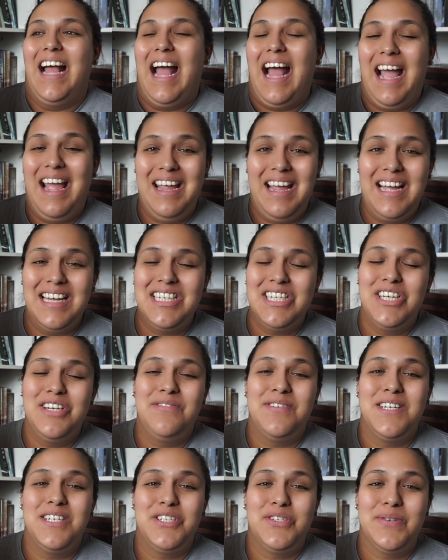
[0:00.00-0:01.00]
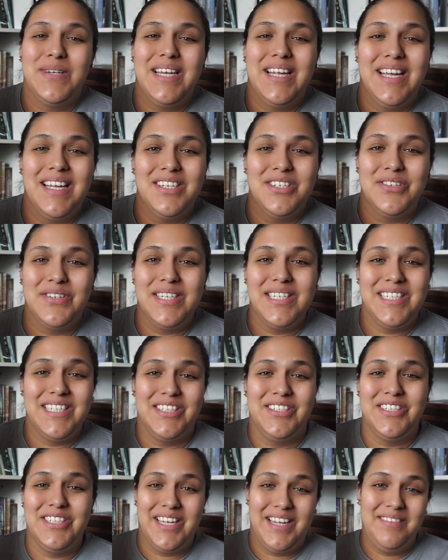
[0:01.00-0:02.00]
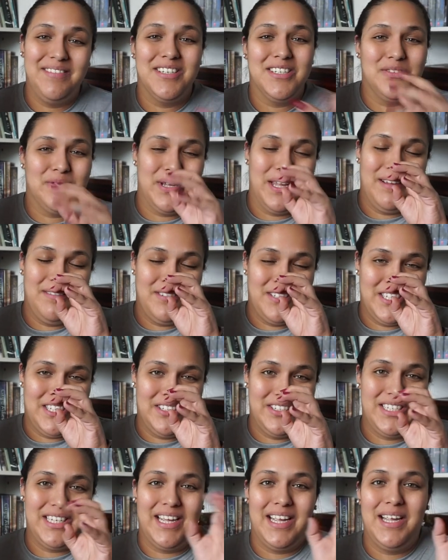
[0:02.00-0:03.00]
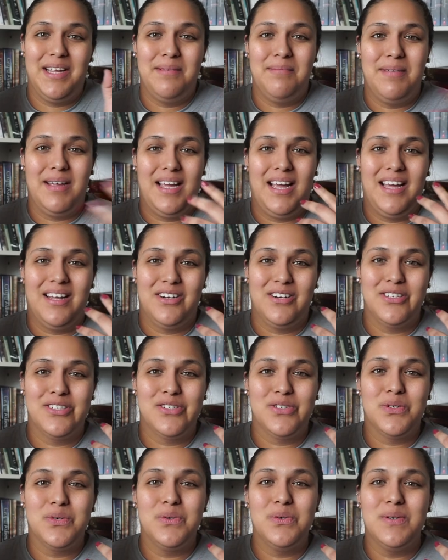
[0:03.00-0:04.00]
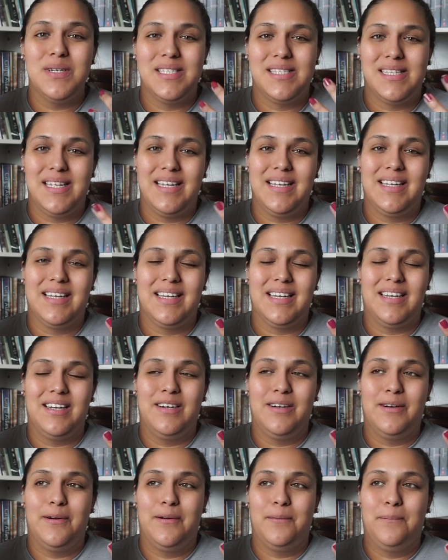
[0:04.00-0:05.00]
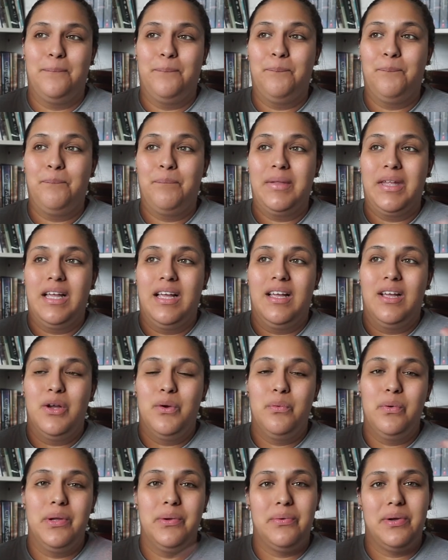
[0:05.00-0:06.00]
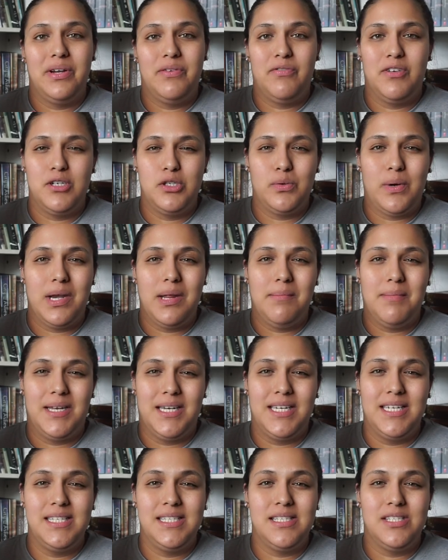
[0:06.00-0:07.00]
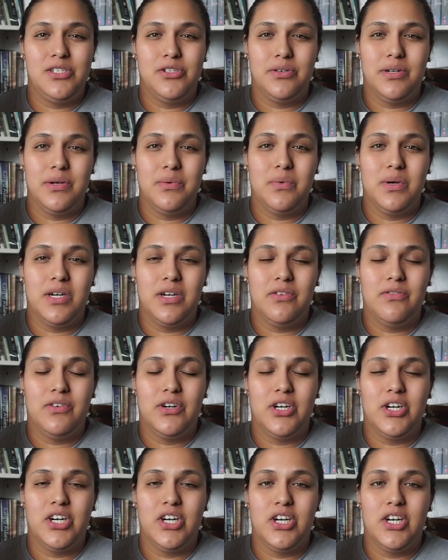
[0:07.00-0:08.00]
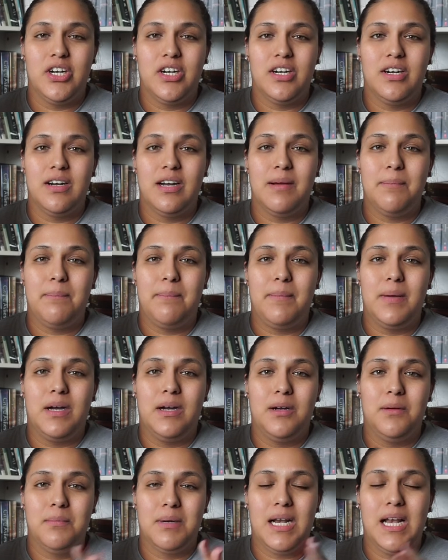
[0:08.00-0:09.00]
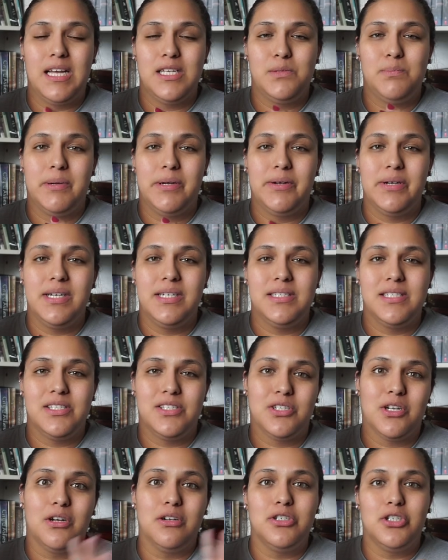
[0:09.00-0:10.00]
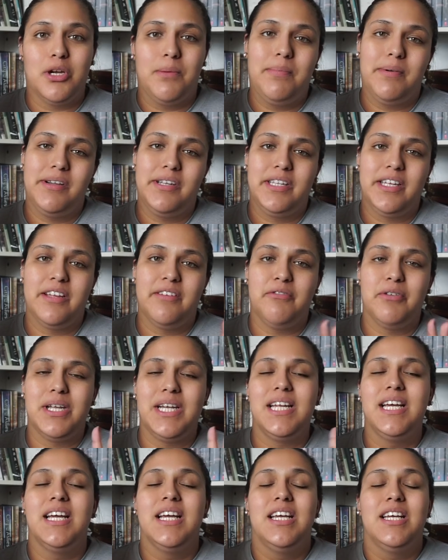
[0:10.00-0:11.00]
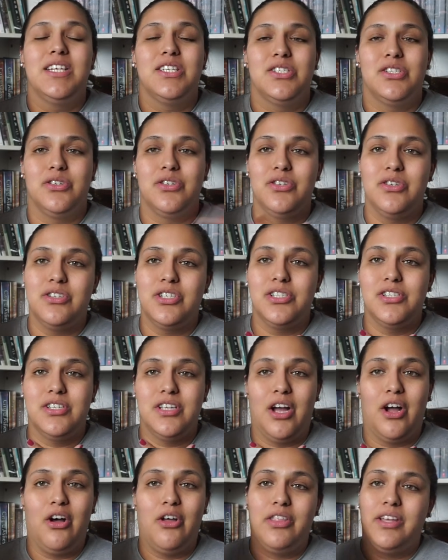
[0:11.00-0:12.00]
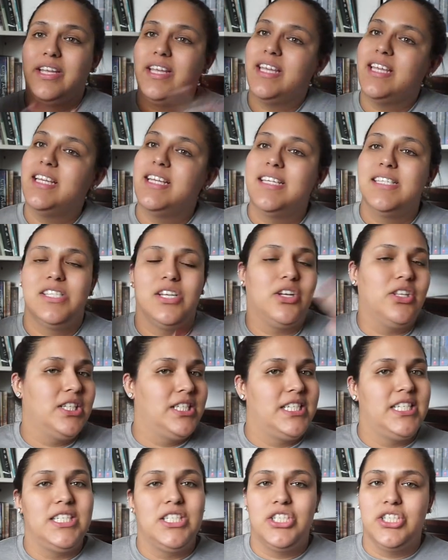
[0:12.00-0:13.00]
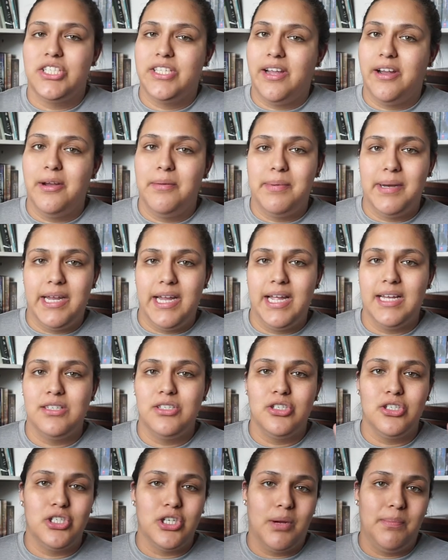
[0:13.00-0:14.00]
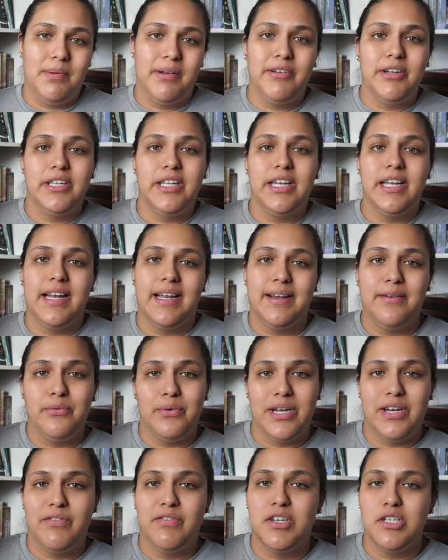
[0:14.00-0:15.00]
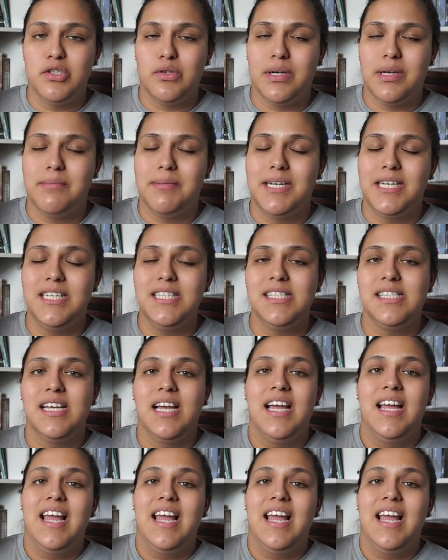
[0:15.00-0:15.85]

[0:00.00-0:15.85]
I actually finished reading it during deer time because we have deer time at our school. It's like we read for 20 minutes during one of our class periods. It's called drop everything and read. So you, all the kids, all the teachers, everybody has to drop everything and read for 20 minutes.